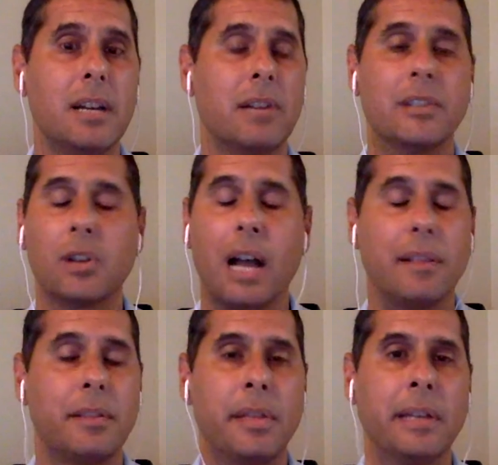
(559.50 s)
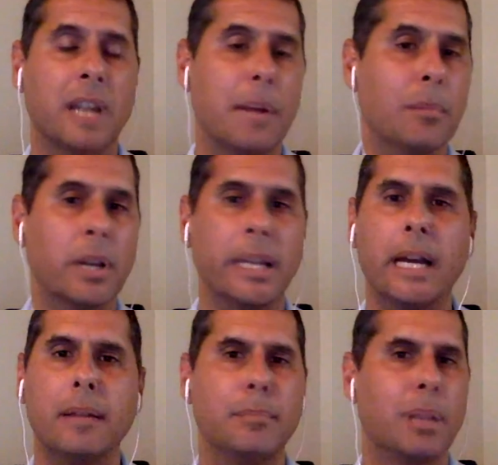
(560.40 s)
Right? So things that I'm looking
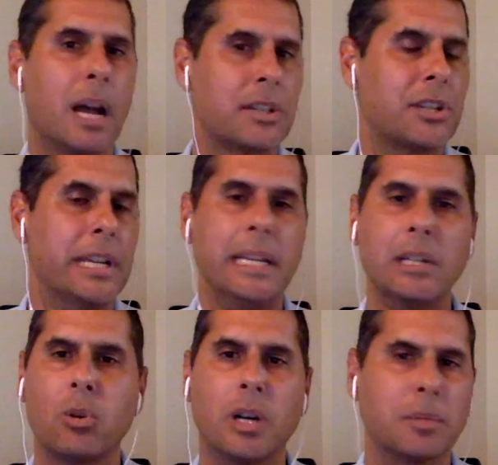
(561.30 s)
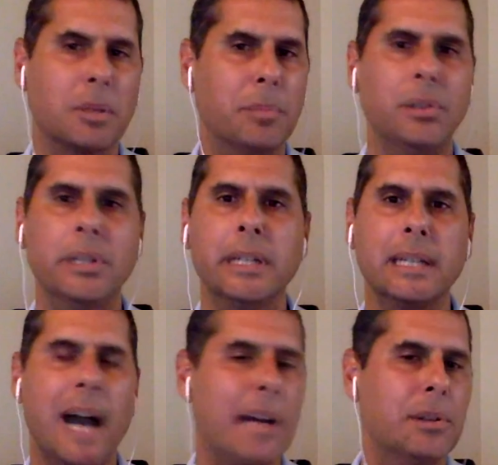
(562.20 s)
at, blockchain, quantum
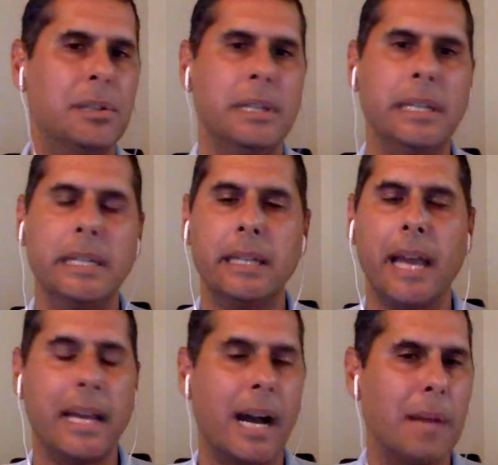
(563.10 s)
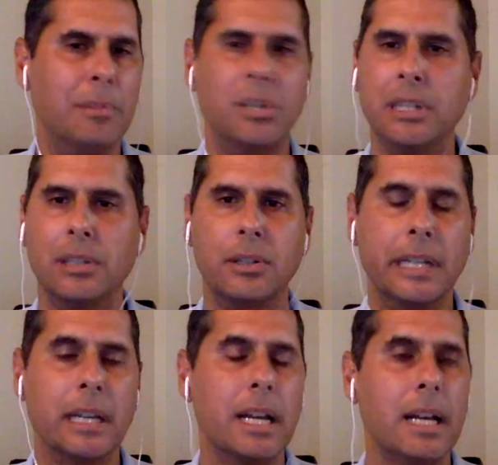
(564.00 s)
computing, IoT, AI, machine
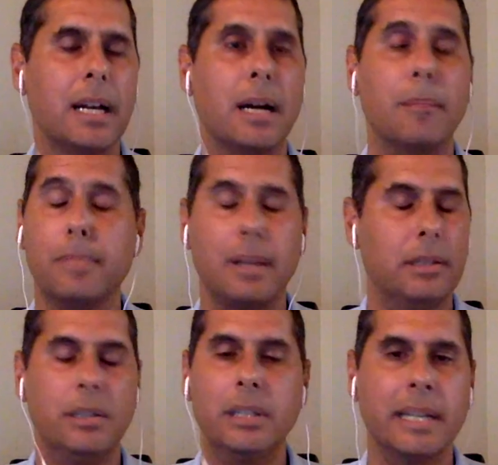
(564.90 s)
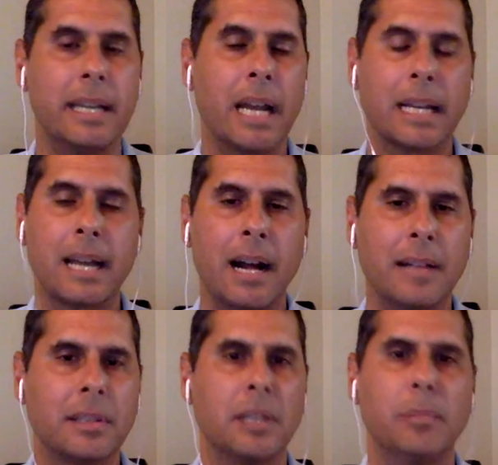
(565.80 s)
learning, you got to
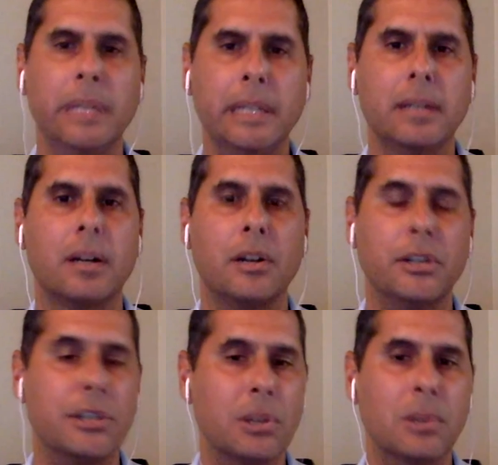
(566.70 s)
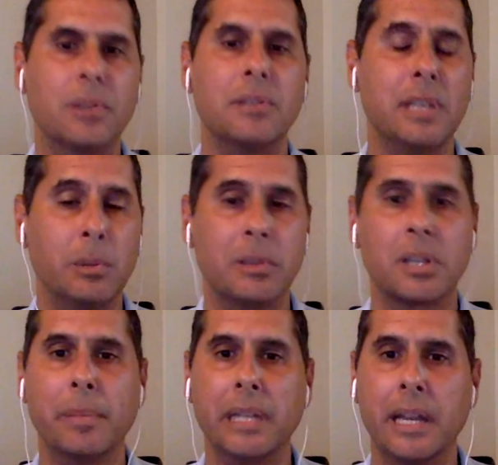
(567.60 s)
constantly be on your toes and seeing what's
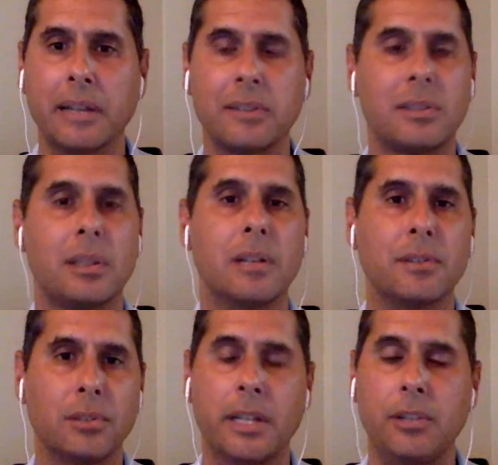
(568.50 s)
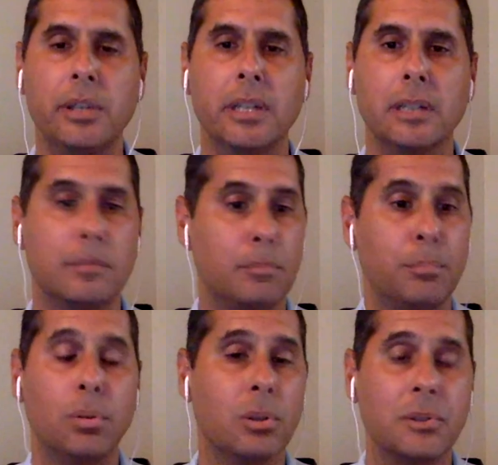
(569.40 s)
coming next so that you can
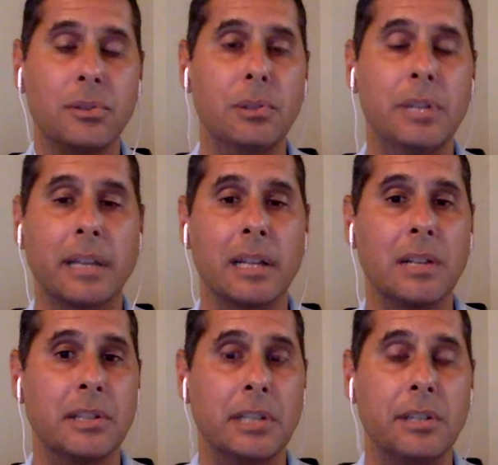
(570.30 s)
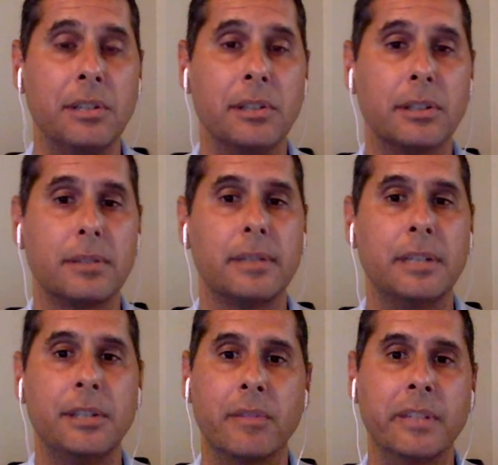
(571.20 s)
pull those new technologies into
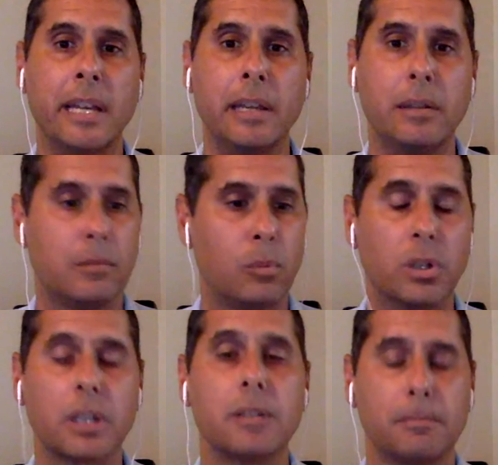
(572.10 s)
your everyday work.